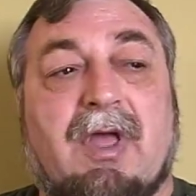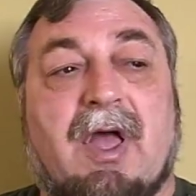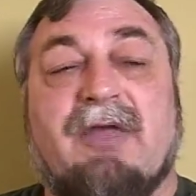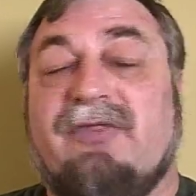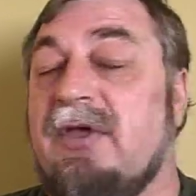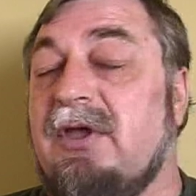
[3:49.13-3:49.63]

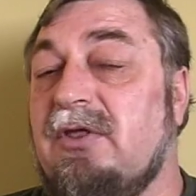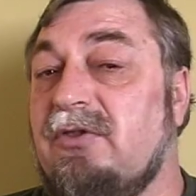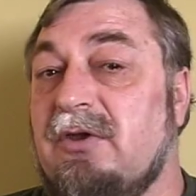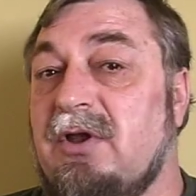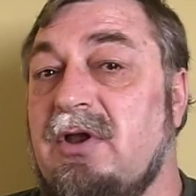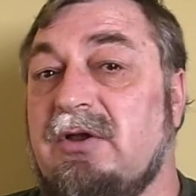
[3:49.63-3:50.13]
I think he's
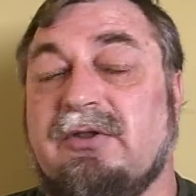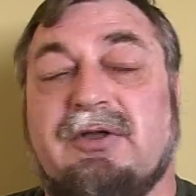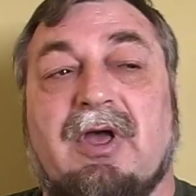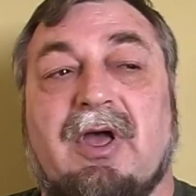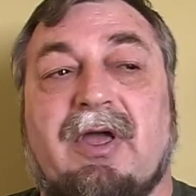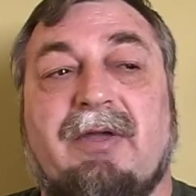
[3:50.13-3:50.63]
an honest
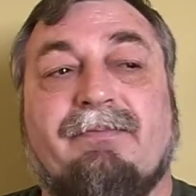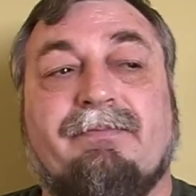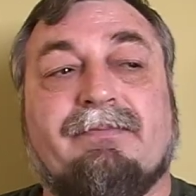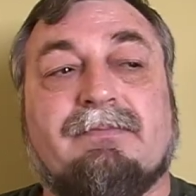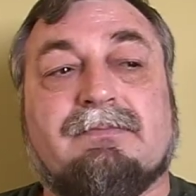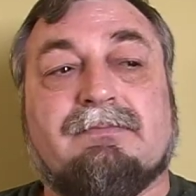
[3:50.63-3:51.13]
guy.
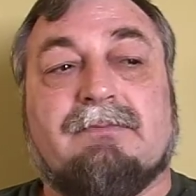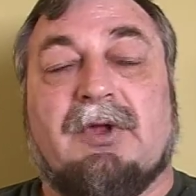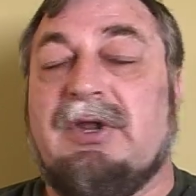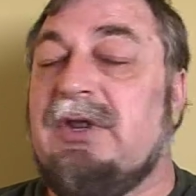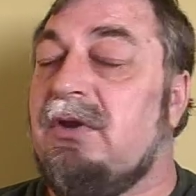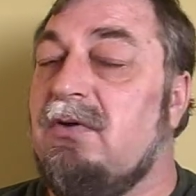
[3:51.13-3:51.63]

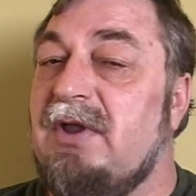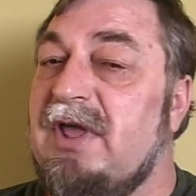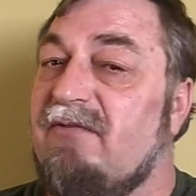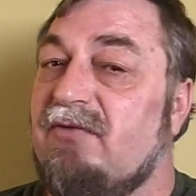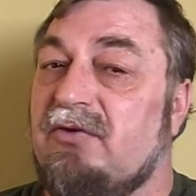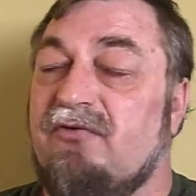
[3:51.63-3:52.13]
But he don't
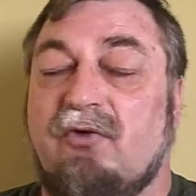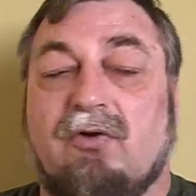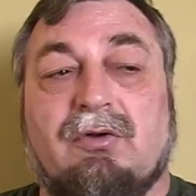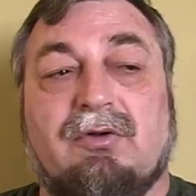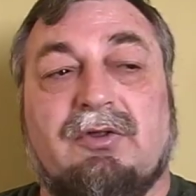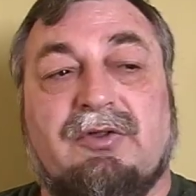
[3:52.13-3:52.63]
have
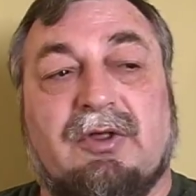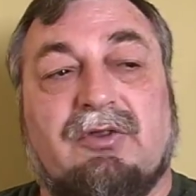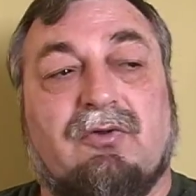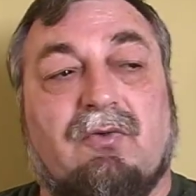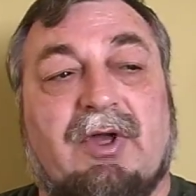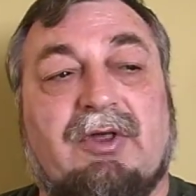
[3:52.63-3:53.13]
control of the
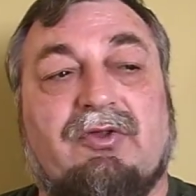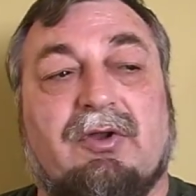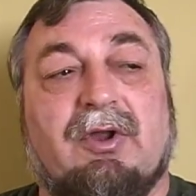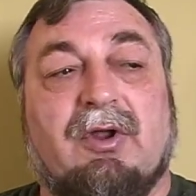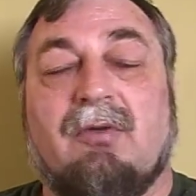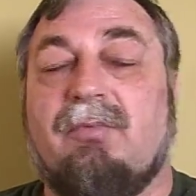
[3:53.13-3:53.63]
situation
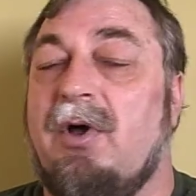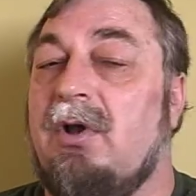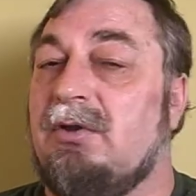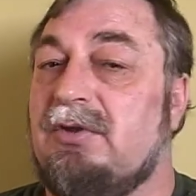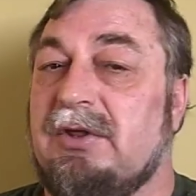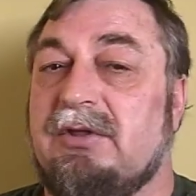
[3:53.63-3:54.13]
here.
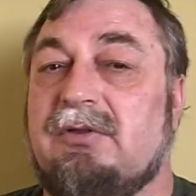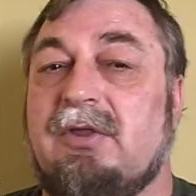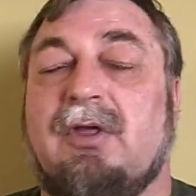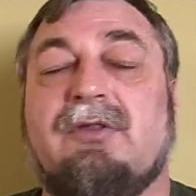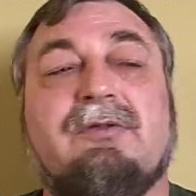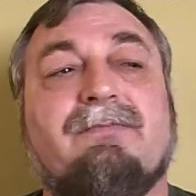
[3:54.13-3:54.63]
Politics
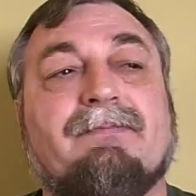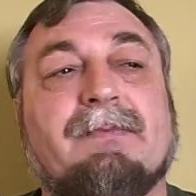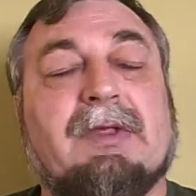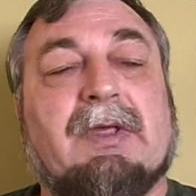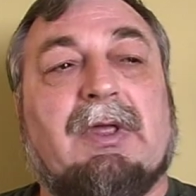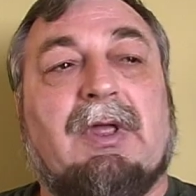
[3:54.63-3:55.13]
does."
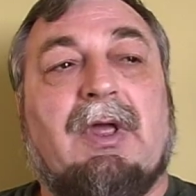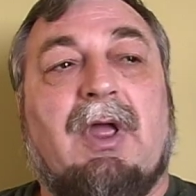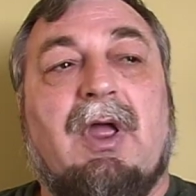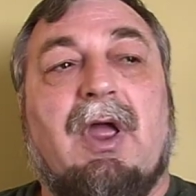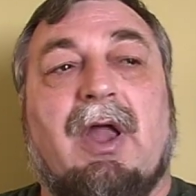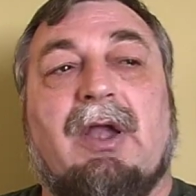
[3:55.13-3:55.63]

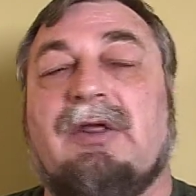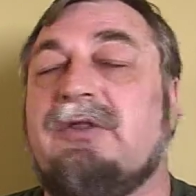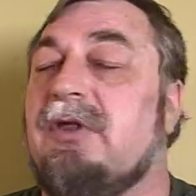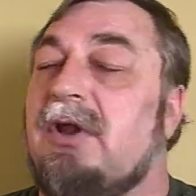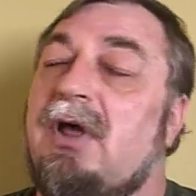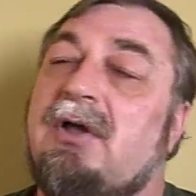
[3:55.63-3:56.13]
And he
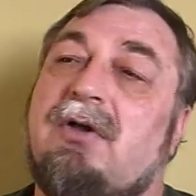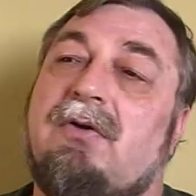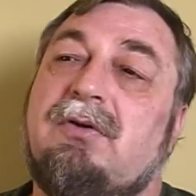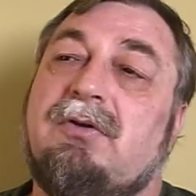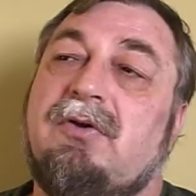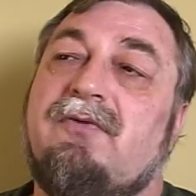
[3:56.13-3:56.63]
said, "I'll
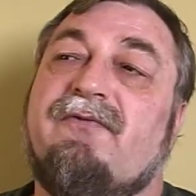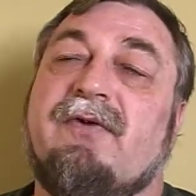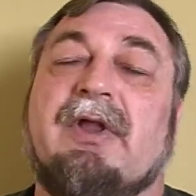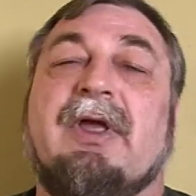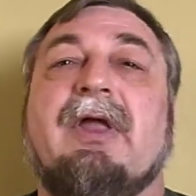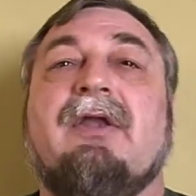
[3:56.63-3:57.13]
go to
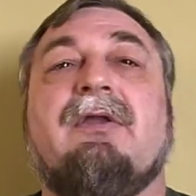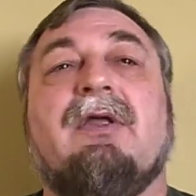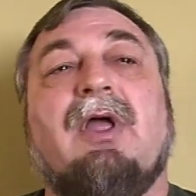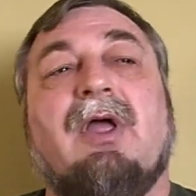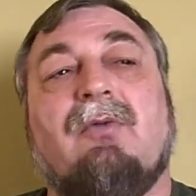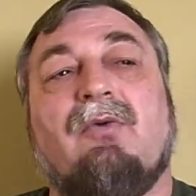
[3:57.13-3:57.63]
Newfoundland,
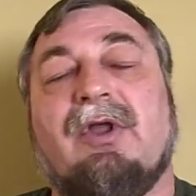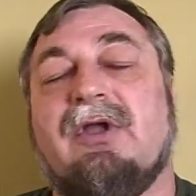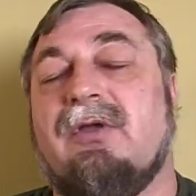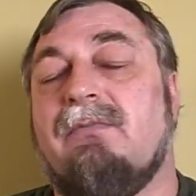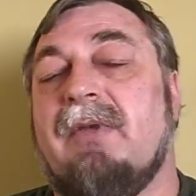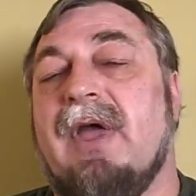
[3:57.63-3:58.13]
and when I
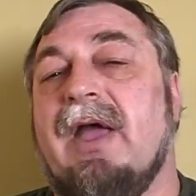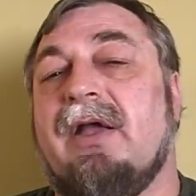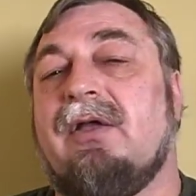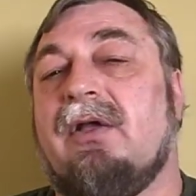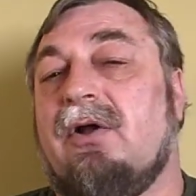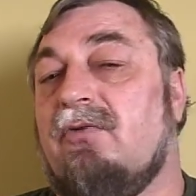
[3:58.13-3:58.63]
come
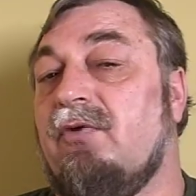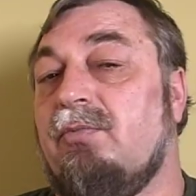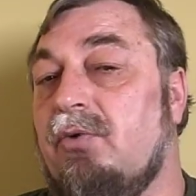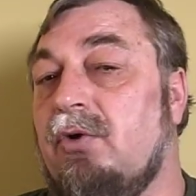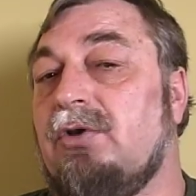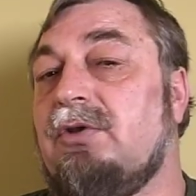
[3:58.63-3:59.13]
back, I'll
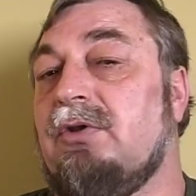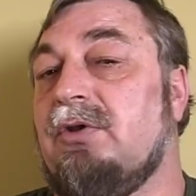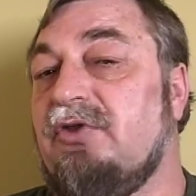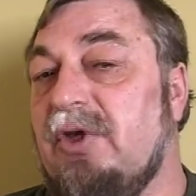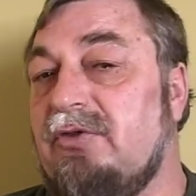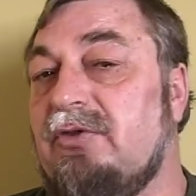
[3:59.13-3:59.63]
report to the
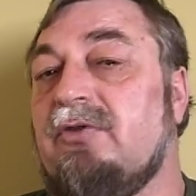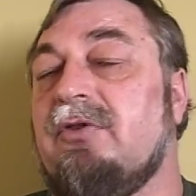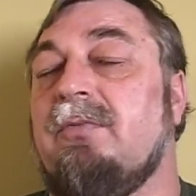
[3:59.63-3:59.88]
Justice